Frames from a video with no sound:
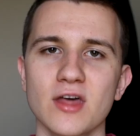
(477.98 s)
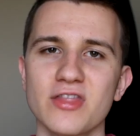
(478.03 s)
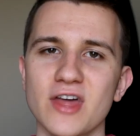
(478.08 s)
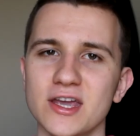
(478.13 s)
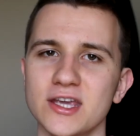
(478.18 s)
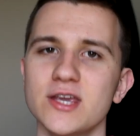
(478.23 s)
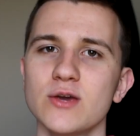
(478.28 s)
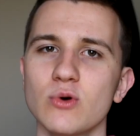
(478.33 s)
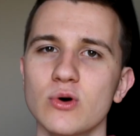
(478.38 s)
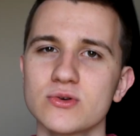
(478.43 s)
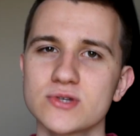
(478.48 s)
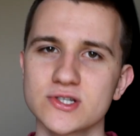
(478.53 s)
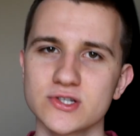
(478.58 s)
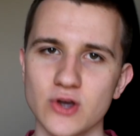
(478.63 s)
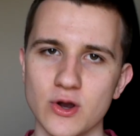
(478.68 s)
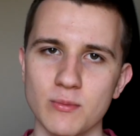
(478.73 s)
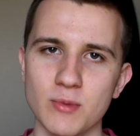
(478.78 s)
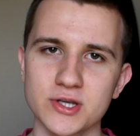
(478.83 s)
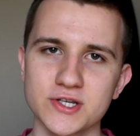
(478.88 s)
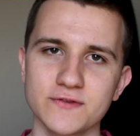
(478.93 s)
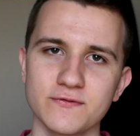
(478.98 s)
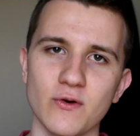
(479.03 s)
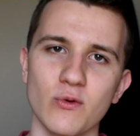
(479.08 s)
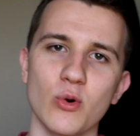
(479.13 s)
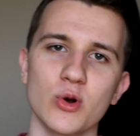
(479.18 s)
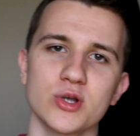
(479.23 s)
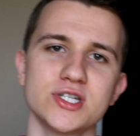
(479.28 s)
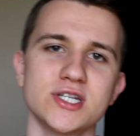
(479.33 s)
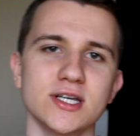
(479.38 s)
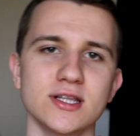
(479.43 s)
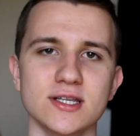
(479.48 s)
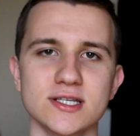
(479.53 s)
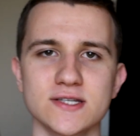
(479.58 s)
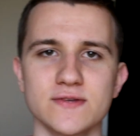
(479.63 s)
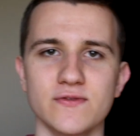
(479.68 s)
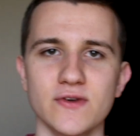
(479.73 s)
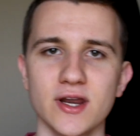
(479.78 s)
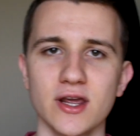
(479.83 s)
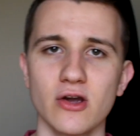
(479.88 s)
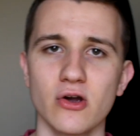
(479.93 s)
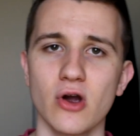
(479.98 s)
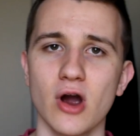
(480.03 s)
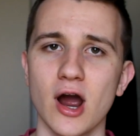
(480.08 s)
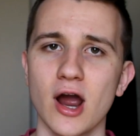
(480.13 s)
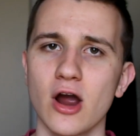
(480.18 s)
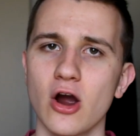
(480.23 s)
Thank you all so much for watching this video.